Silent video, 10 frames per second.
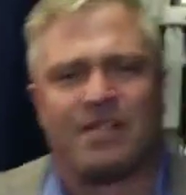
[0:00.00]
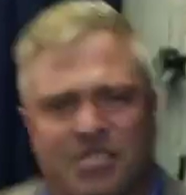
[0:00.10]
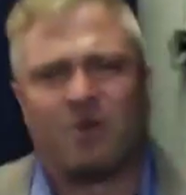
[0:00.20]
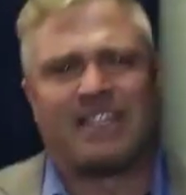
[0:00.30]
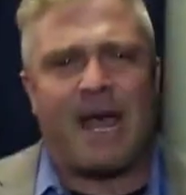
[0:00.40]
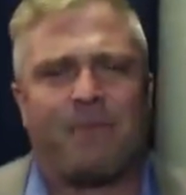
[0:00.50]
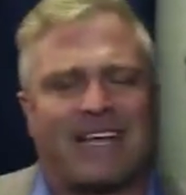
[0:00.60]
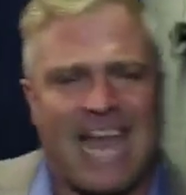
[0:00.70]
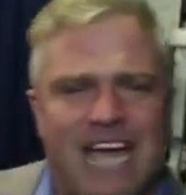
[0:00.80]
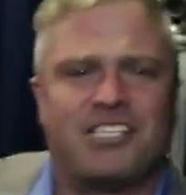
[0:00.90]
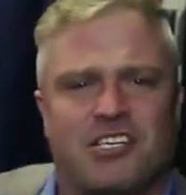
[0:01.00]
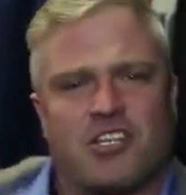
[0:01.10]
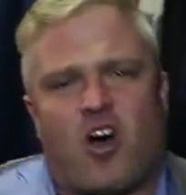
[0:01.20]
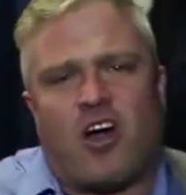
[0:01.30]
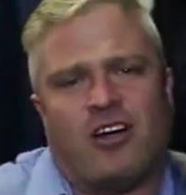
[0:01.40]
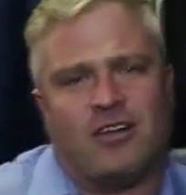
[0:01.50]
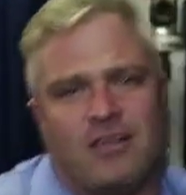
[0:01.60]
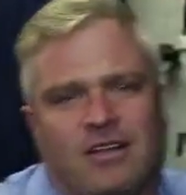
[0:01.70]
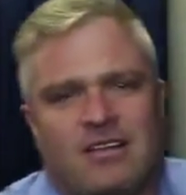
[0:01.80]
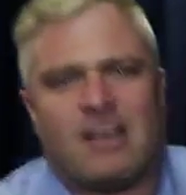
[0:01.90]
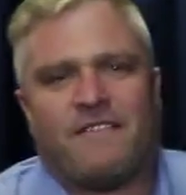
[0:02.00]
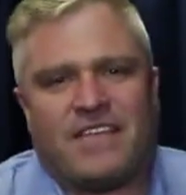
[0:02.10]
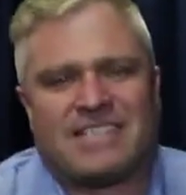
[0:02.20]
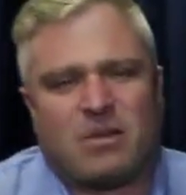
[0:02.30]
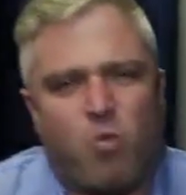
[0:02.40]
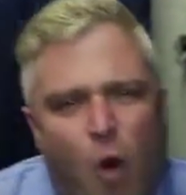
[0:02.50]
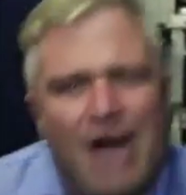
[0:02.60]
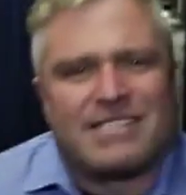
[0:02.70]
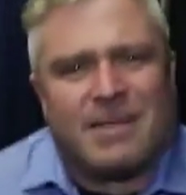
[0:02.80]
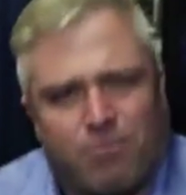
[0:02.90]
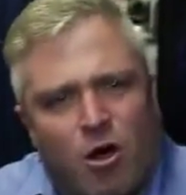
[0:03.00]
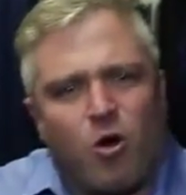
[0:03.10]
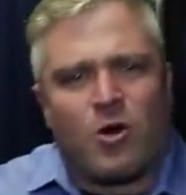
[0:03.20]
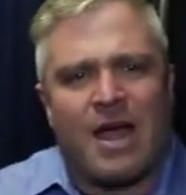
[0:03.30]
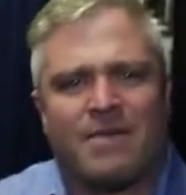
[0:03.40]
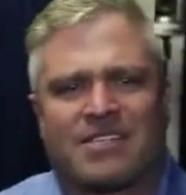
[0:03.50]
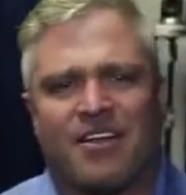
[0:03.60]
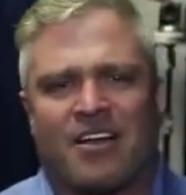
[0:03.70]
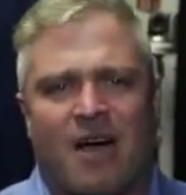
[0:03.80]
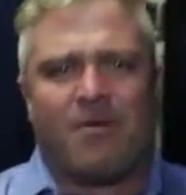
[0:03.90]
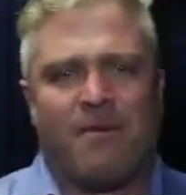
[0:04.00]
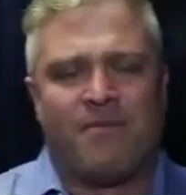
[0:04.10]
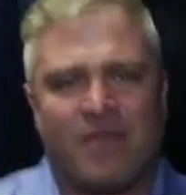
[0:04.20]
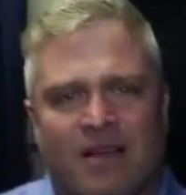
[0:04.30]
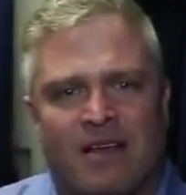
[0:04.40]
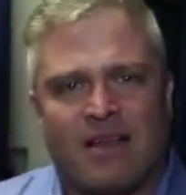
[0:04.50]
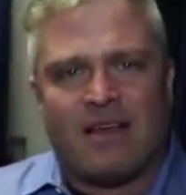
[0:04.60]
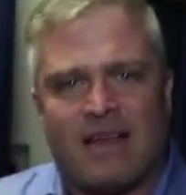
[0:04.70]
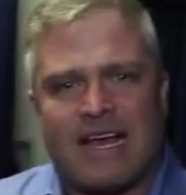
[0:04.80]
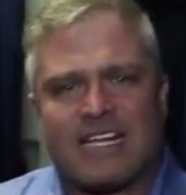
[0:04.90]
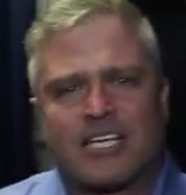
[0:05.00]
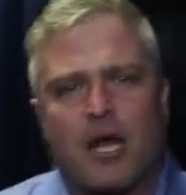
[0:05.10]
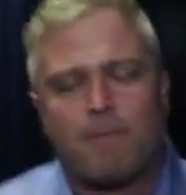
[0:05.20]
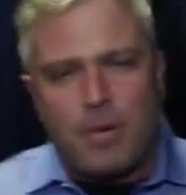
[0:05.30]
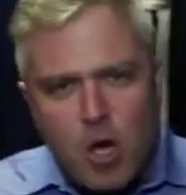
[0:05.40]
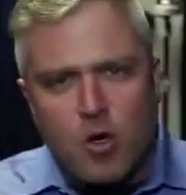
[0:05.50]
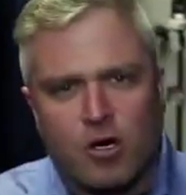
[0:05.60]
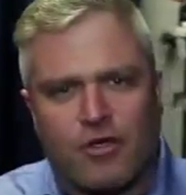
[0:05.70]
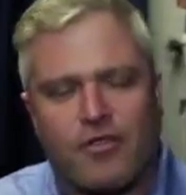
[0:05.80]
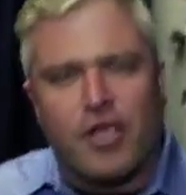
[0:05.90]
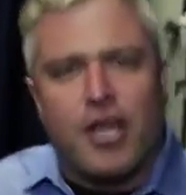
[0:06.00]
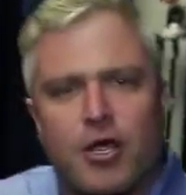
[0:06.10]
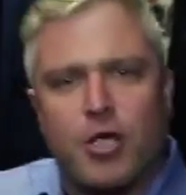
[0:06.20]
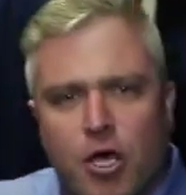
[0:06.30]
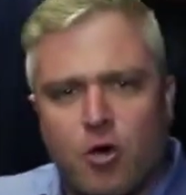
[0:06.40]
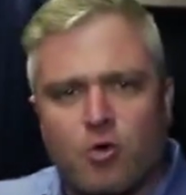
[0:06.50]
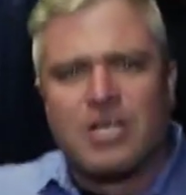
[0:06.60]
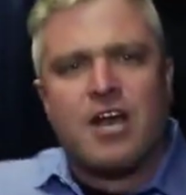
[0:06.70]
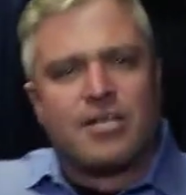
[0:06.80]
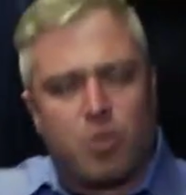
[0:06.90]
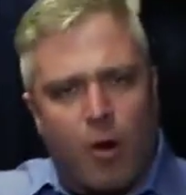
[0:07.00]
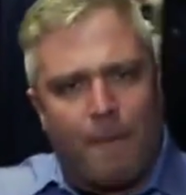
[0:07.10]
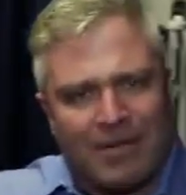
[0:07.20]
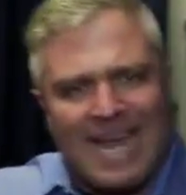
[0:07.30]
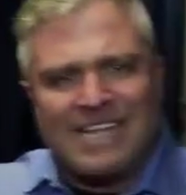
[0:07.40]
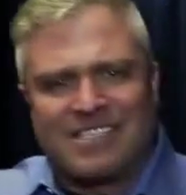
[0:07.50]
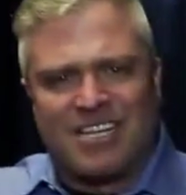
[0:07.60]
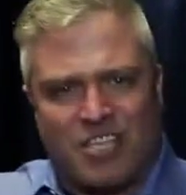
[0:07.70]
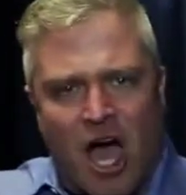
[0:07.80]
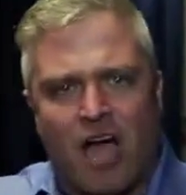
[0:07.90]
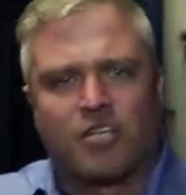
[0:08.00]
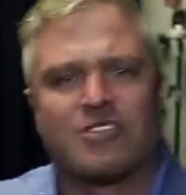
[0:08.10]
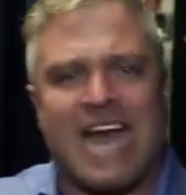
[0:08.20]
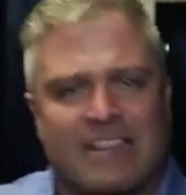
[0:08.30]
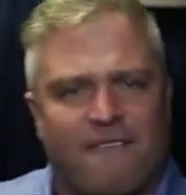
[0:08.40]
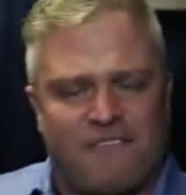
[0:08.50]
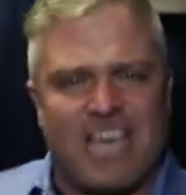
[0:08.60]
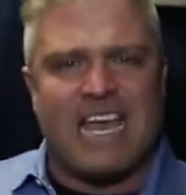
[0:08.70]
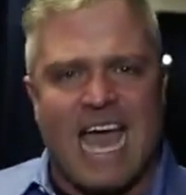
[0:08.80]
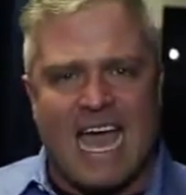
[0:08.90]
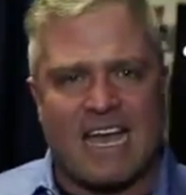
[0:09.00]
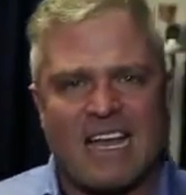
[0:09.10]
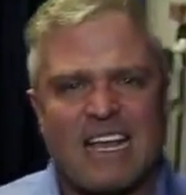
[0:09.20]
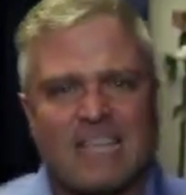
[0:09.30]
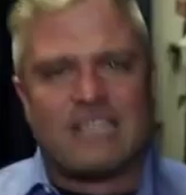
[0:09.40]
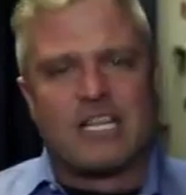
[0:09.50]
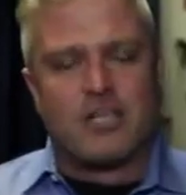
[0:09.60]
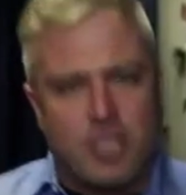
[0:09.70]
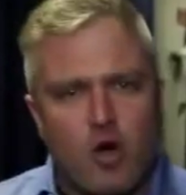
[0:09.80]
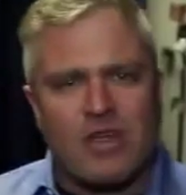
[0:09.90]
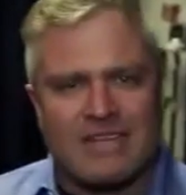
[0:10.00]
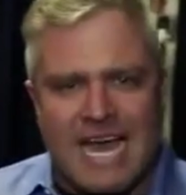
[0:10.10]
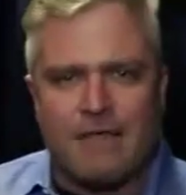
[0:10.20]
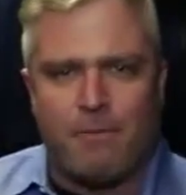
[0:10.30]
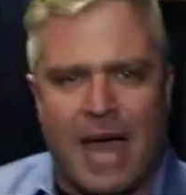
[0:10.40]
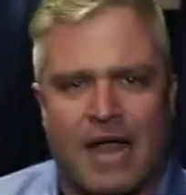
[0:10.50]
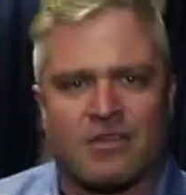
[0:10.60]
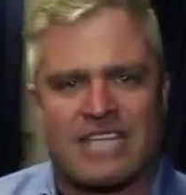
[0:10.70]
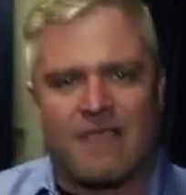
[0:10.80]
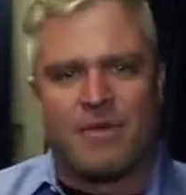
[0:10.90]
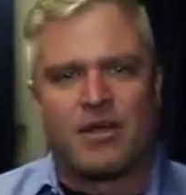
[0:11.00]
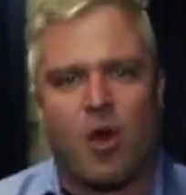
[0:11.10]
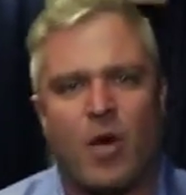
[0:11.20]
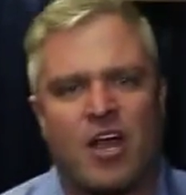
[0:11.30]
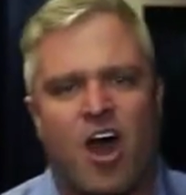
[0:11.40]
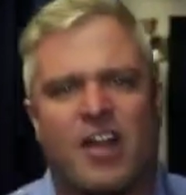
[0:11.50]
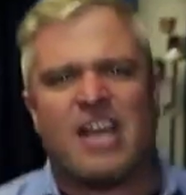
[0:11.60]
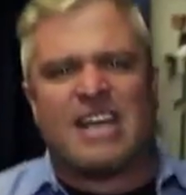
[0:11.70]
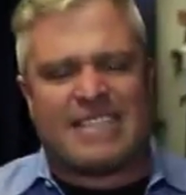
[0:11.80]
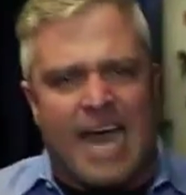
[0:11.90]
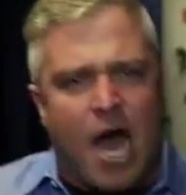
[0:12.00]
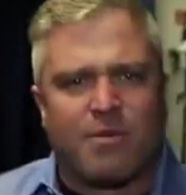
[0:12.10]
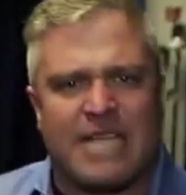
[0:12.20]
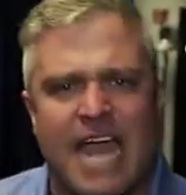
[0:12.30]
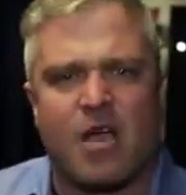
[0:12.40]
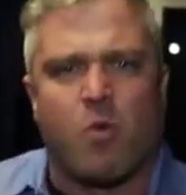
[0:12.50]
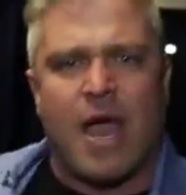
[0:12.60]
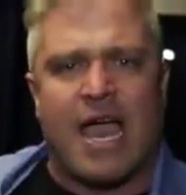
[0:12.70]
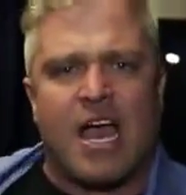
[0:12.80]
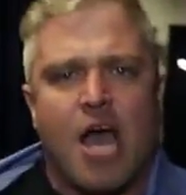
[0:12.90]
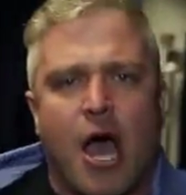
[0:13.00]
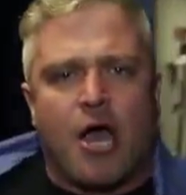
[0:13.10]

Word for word: with this? You know what the implications are of this Watson program that's gonna come up? It's a computer that they're gonna use to replace the doctors at the VA to do the death panels that have been going on, to help take away